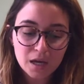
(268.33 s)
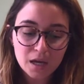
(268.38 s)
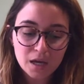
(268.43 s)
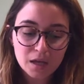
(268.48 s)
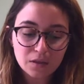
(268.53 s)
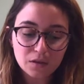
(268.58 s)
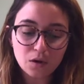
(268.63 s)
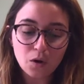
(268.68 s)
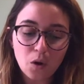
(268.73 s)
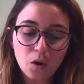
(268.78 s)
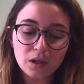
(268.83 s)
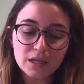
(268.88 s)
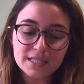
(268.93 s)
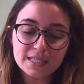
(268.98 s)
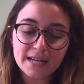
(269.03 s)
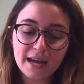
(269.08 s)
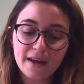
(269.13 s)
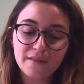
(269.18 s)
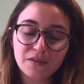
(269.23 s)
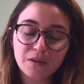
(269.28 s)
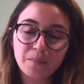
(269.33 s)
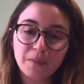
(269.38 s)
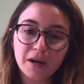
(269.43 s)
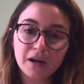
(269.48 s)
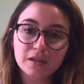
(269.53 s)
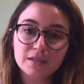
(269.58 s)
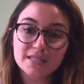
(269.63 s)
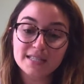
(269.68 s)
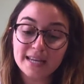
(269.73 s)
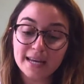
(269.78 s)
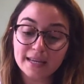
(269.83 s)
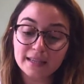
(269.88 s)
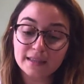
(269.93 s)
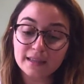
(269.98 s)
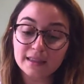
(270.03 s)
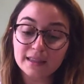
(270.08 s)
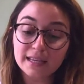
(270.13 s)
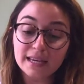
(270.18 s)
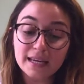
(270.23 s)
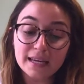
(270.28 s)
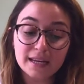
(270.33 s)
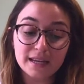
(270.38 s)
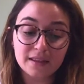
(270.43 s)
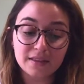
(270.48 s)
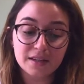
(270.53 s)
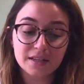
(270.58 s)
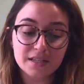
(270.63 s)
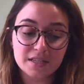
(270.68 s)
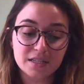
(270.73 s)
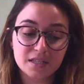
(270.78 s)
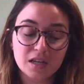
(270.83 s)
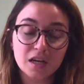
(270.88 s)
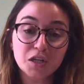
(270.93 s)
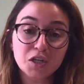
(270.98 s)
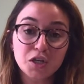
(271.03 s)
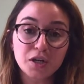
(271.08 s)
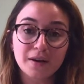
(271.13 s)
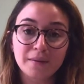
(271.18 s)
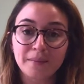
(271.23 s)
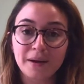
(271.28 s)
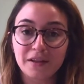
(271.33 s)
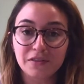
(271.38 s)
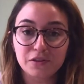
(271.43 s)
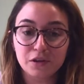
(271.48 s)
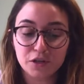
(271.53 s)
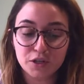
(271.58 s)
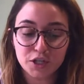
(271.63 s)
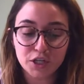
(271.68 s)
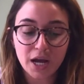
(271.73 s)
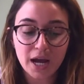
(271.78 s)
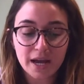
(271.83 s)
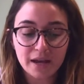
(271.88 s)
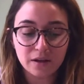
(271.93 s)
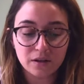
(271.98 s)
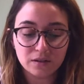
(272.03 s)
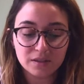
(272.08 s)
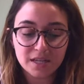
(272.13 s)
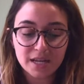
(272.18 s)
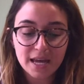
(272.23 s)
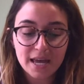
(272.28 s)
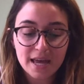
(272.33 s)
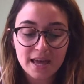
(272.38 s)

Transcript: The goal is to have the parents take the lead in the discussion about their child.